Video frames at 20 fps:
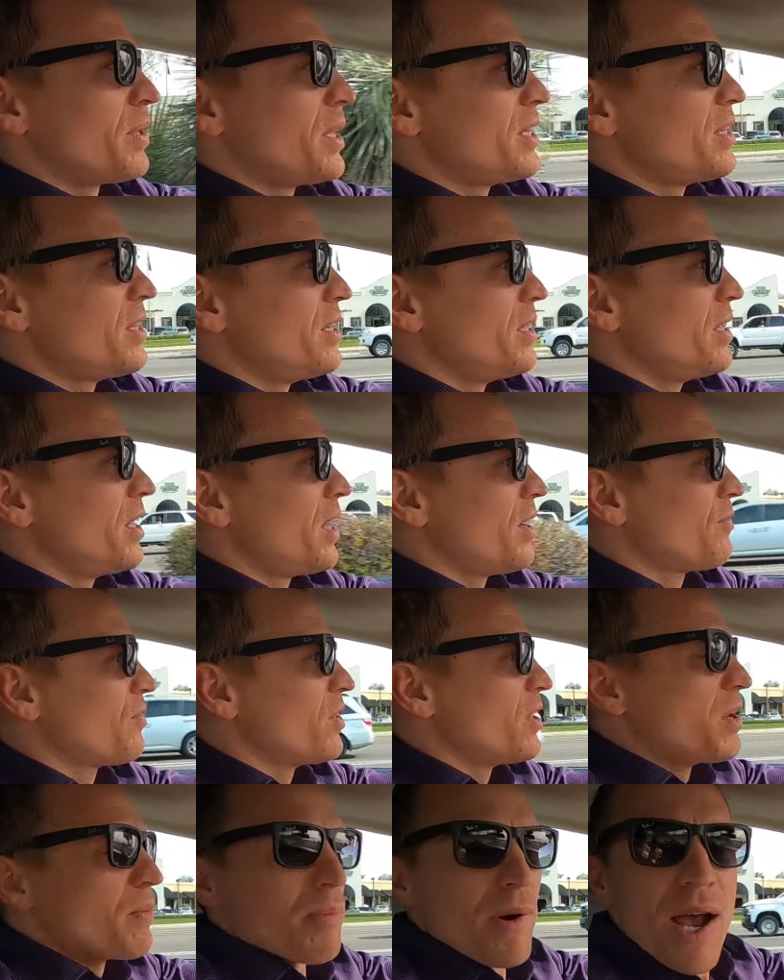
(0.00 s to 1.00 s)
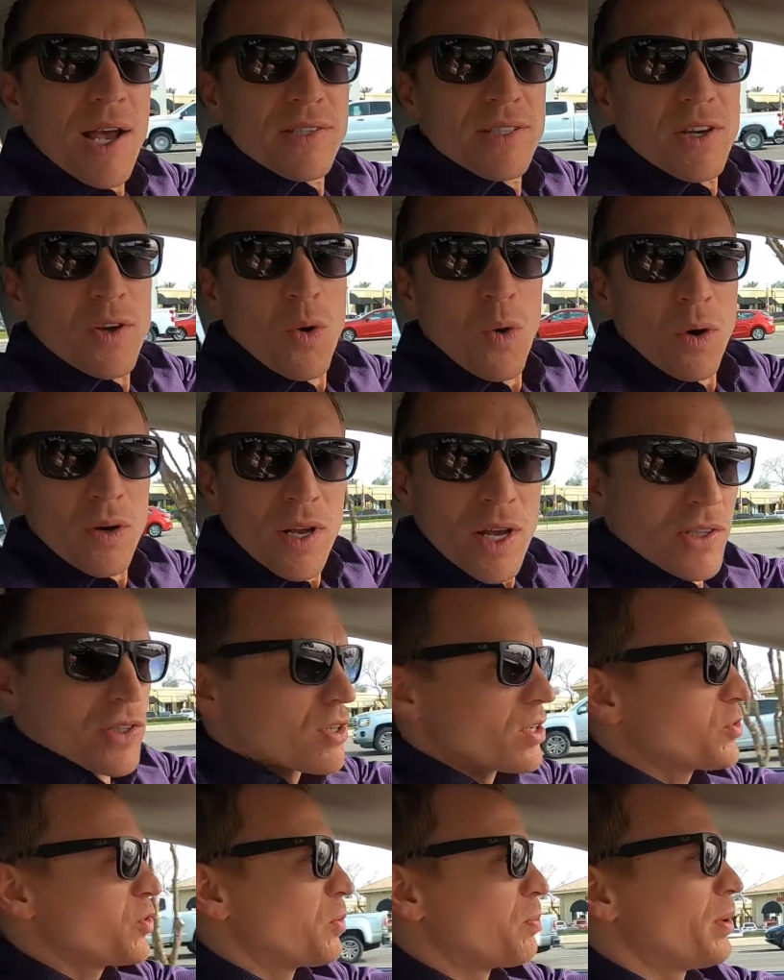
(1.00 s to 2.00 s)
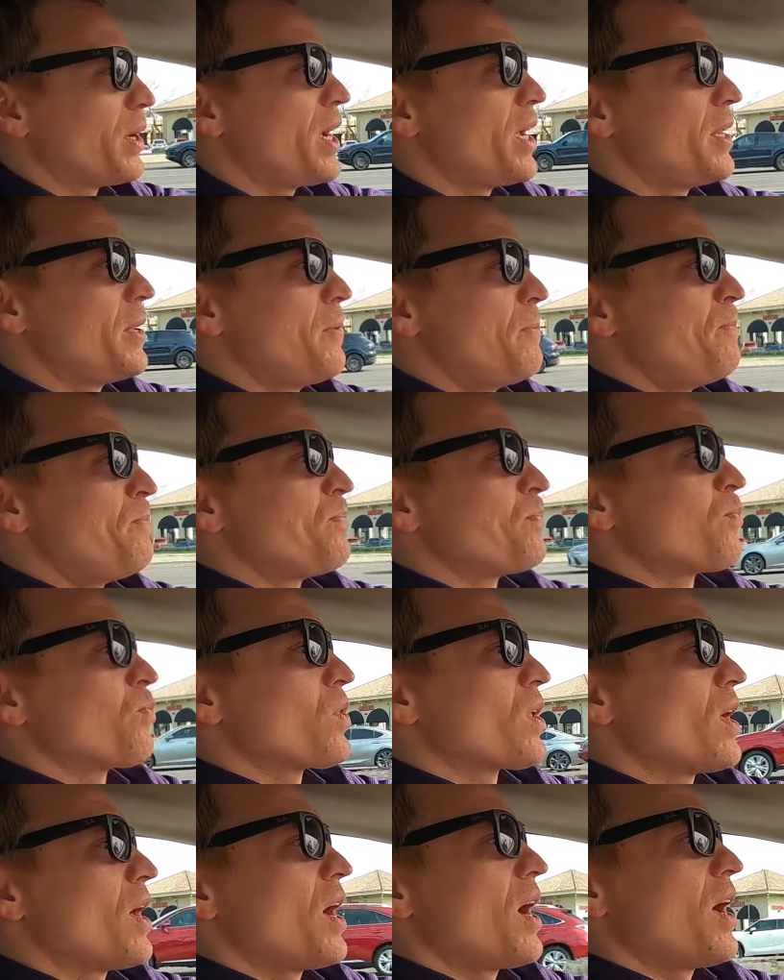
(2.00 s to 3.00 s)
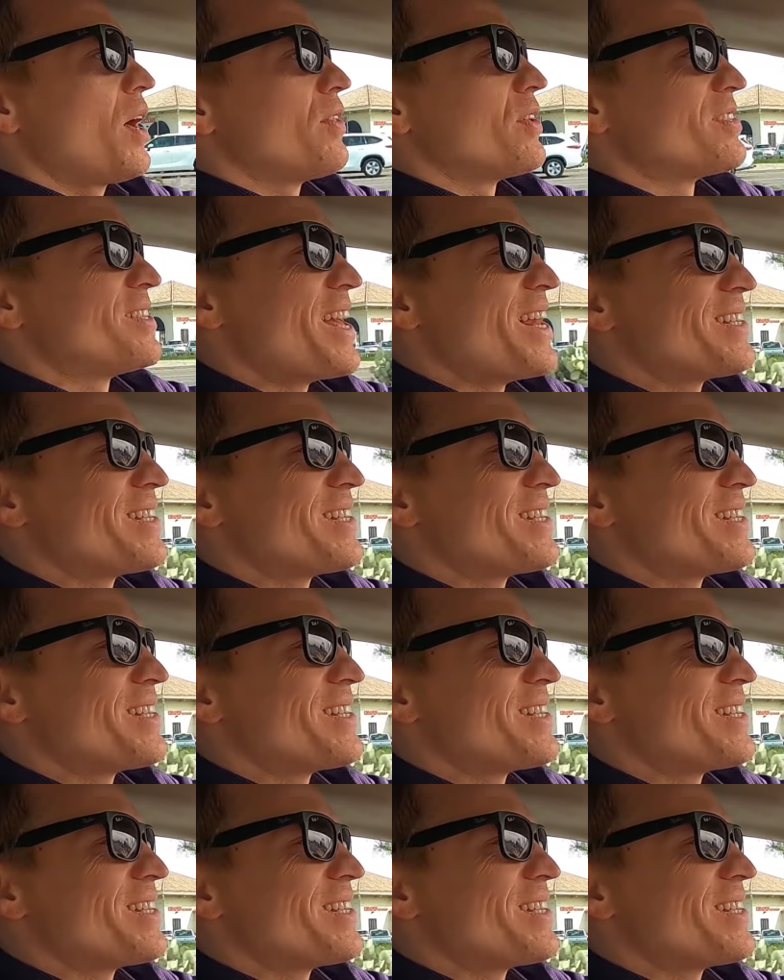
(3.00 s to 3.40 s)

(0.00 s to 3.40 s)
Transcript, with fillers: played the, uh, for the Nebraska Cornhuskers. We played uh, the